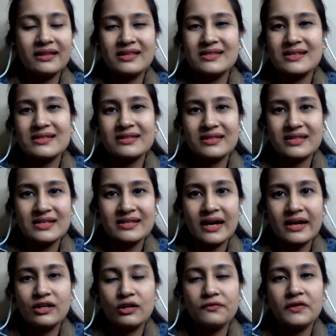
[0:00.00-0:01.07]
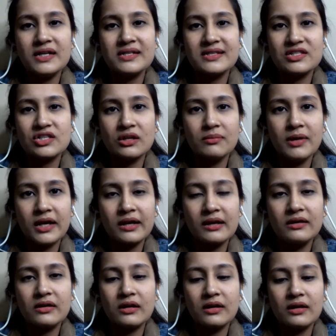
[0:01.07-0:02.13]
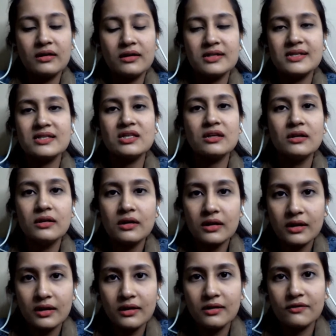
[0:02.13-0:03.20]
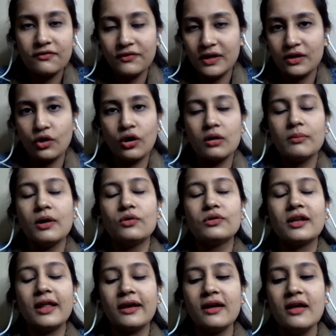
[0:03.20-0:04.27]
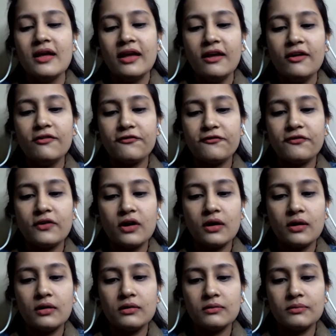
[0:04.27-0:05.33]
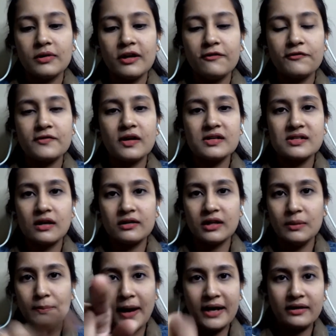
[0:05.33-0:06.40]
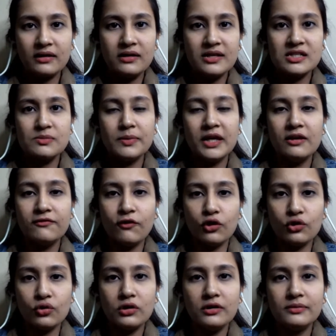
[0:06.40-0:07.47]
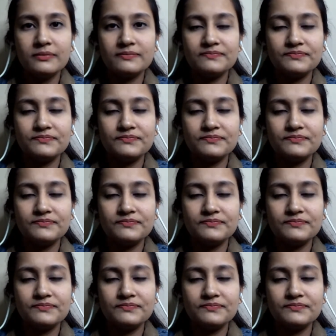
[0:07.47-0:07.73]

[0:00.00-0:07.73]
this is kind of a decision tree. If we talk about, like, if a certain pattern is being followed,